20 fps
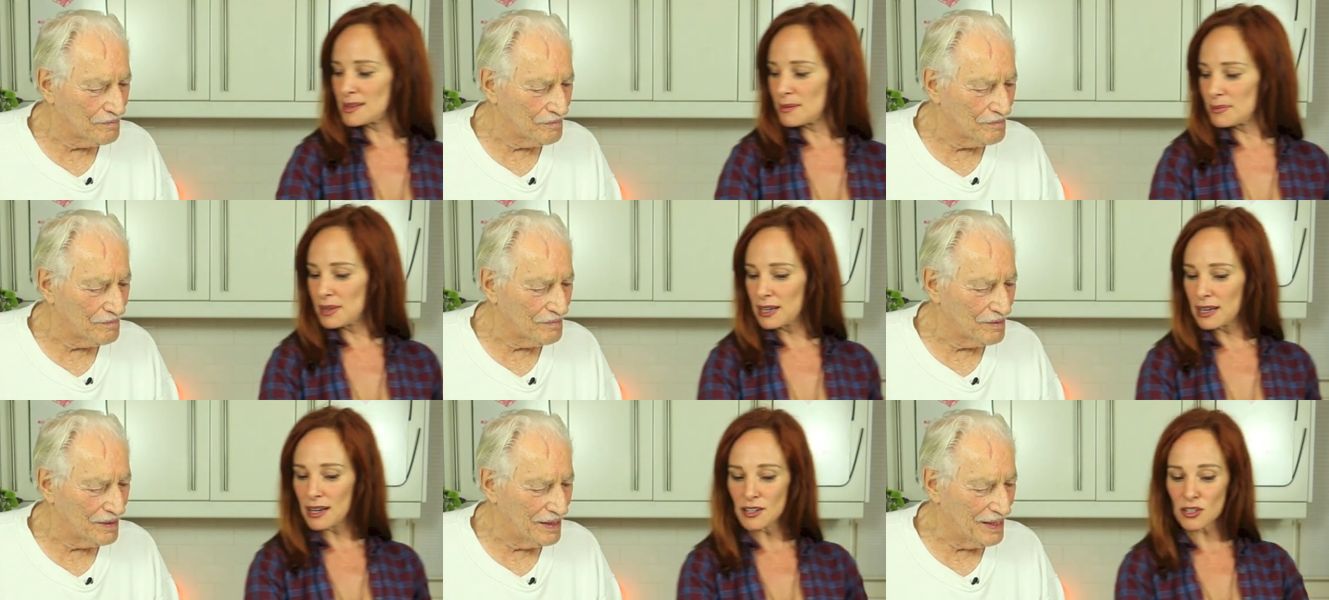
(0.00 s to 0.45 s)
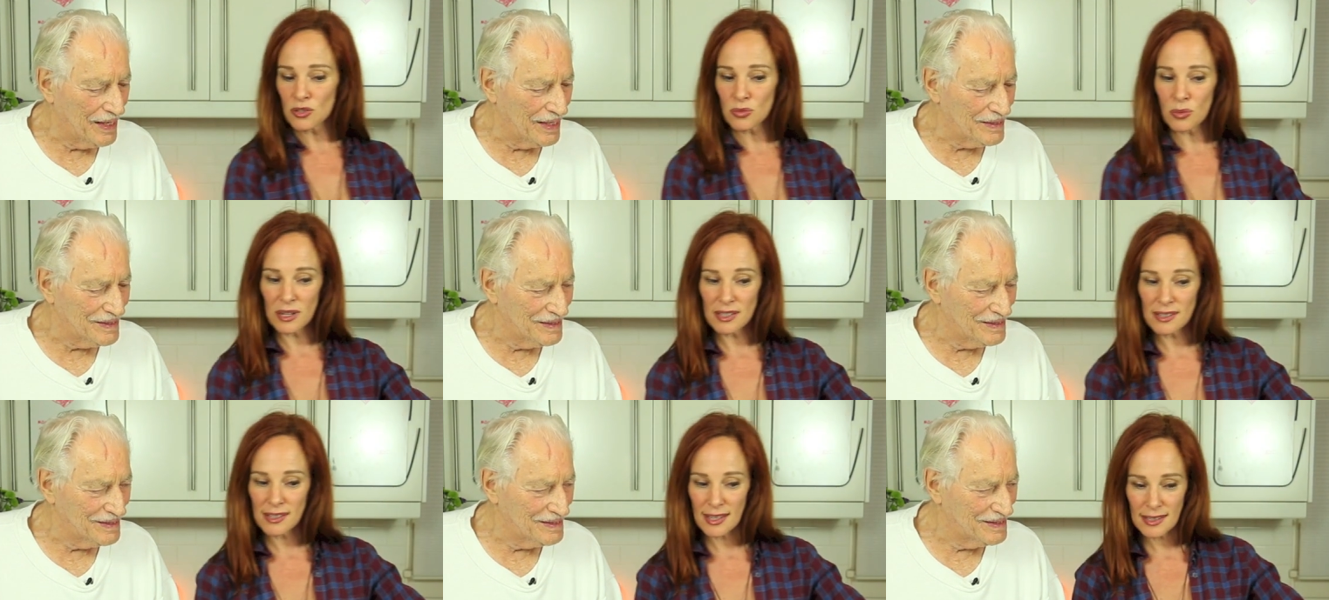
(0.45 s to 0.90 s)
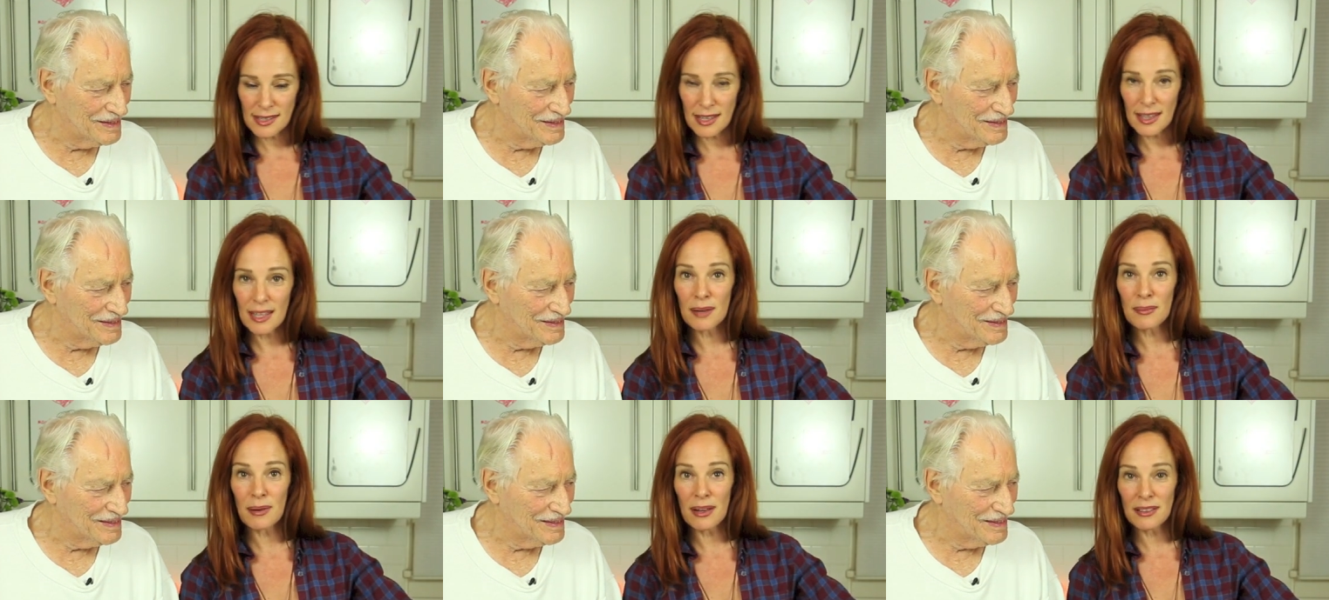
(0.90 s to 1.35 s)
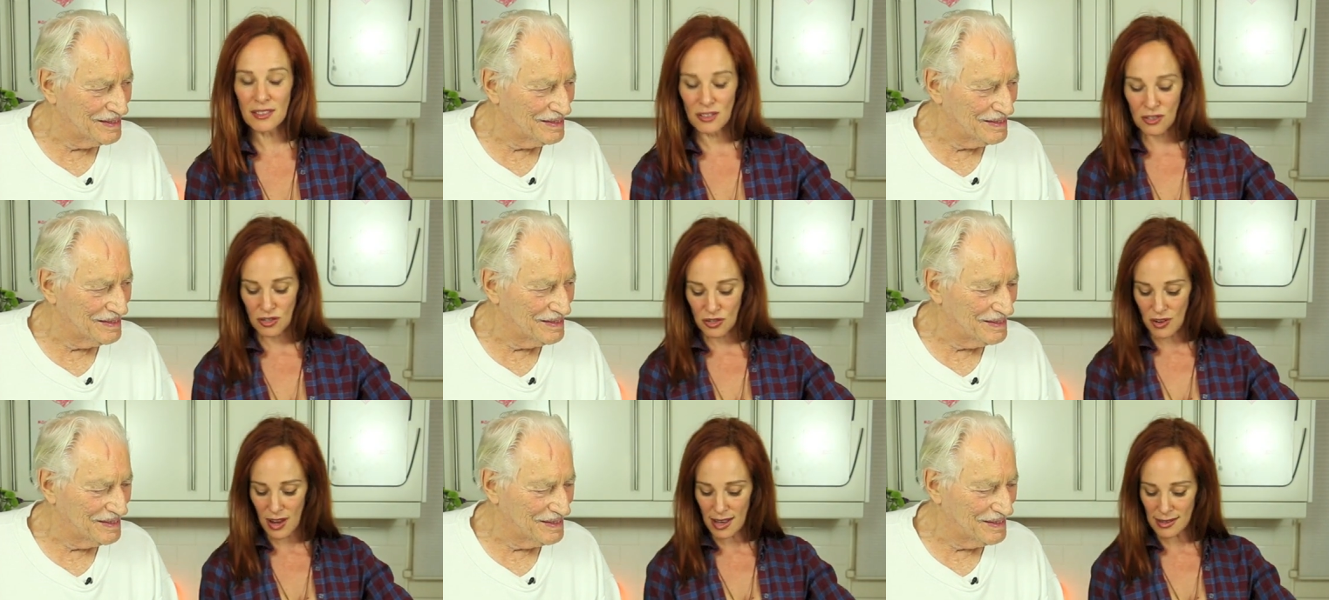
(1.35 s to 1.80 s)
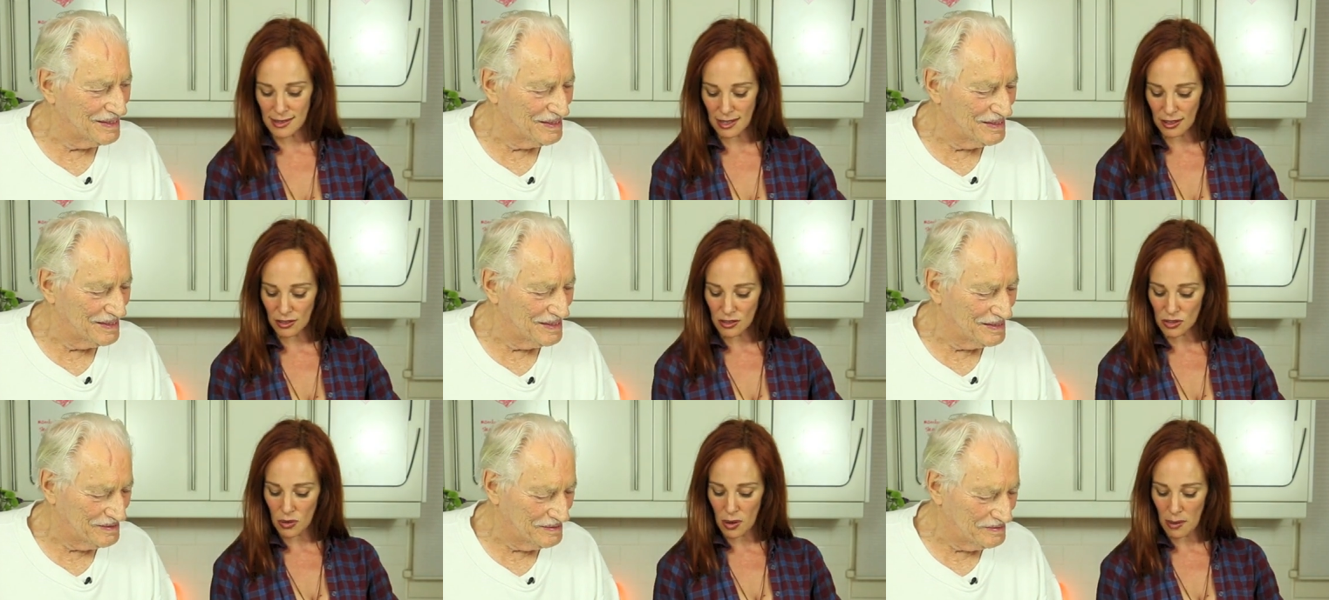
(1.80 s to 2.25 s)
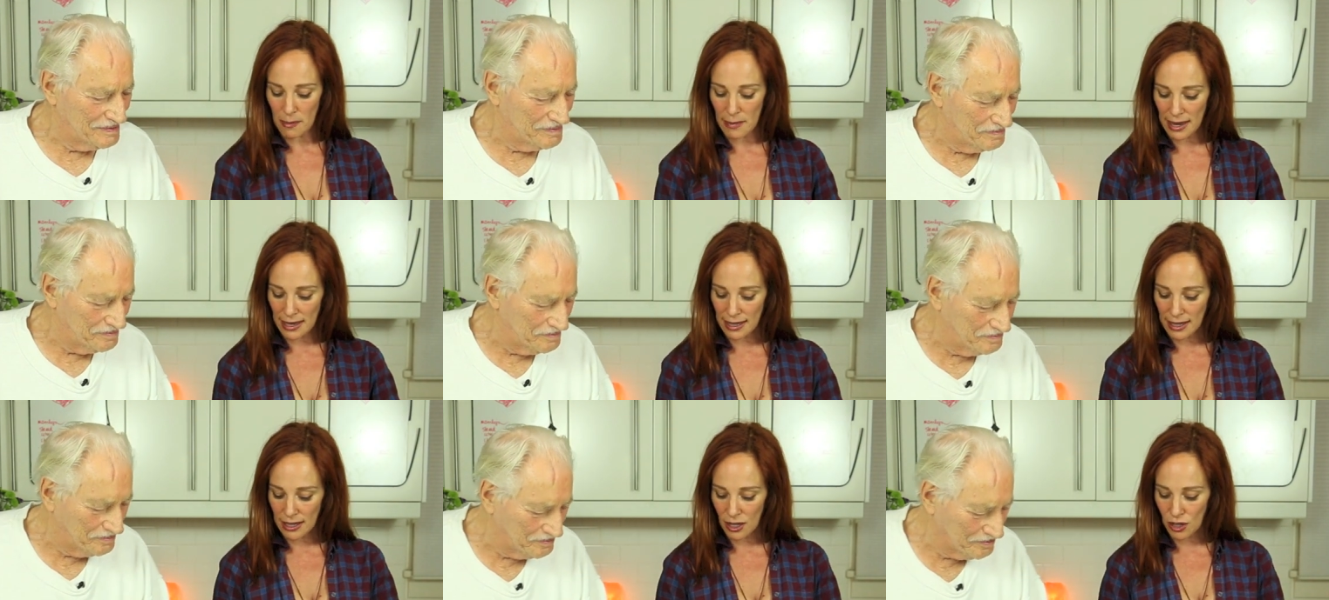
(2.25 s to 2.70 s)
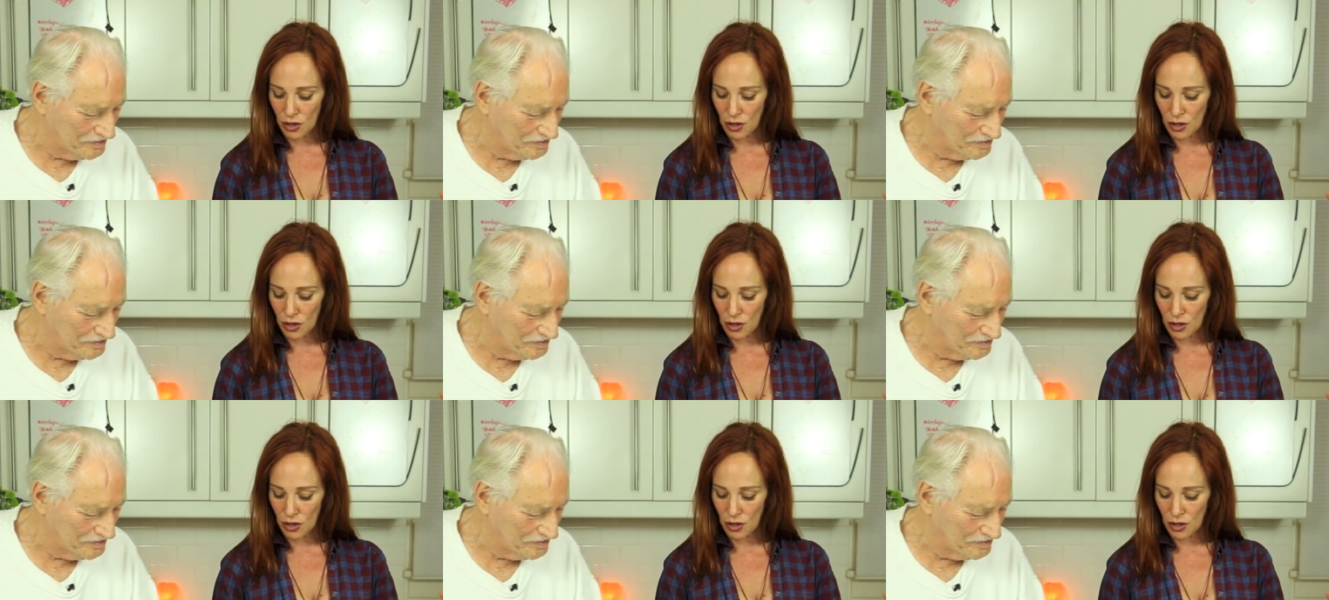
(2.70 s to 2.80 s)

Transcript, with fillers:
Speaker 1: something. I just yeah. want to say something about this dressing. So I'm making